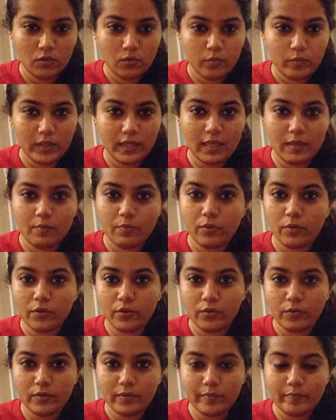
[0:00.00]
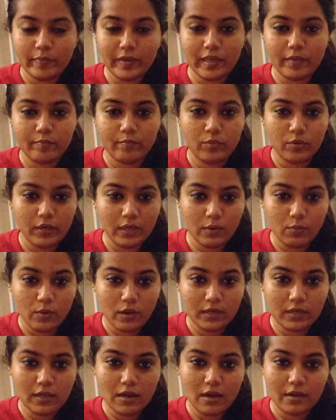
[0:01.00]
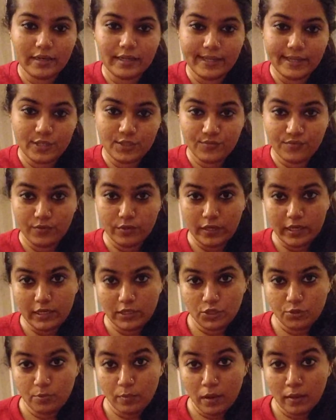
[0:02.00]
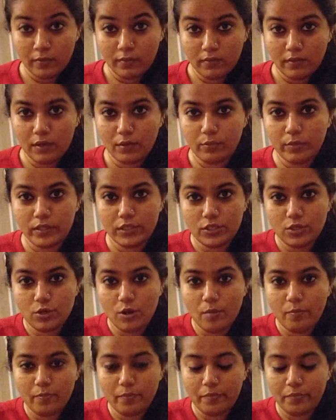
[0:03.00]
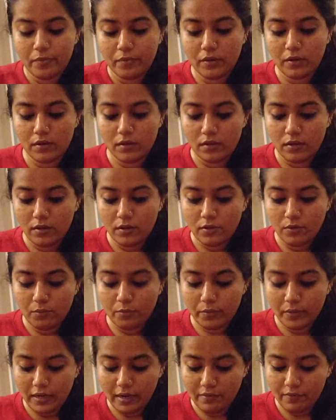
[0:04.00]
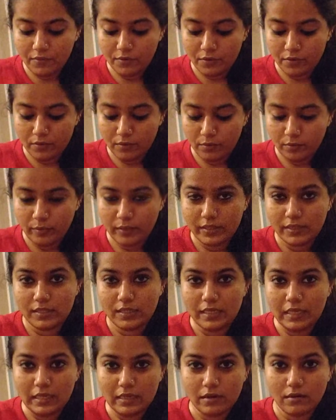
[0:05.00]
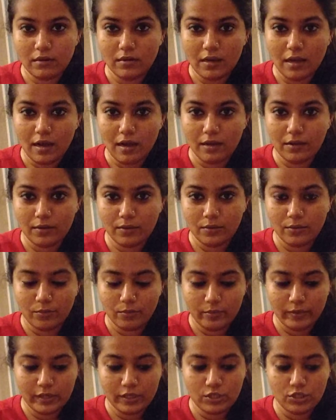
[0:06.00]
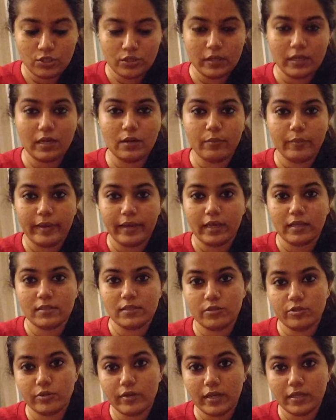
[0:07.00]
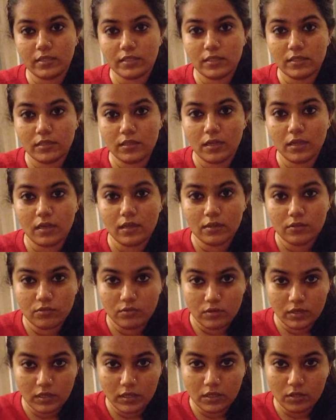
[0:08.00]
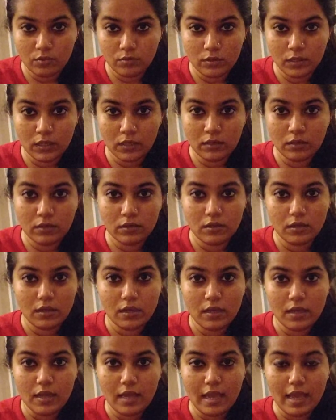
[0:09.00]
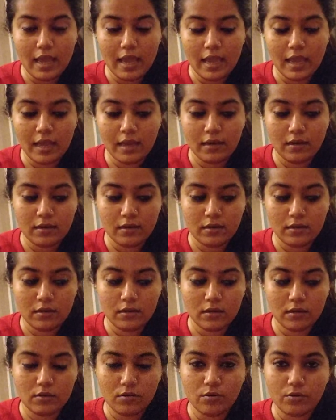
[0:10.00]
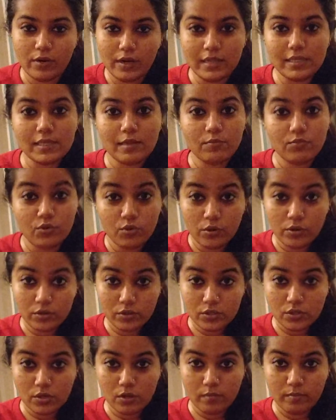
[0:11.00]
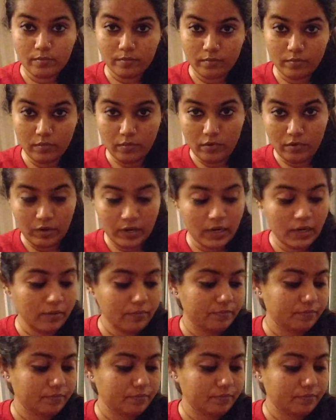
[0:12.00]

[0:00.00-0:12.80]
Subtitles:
we keep on pulling one card each for each month, and we stop whenever we see a card which in a way suggests 3D union, and or else I'm drawn to stop. All right.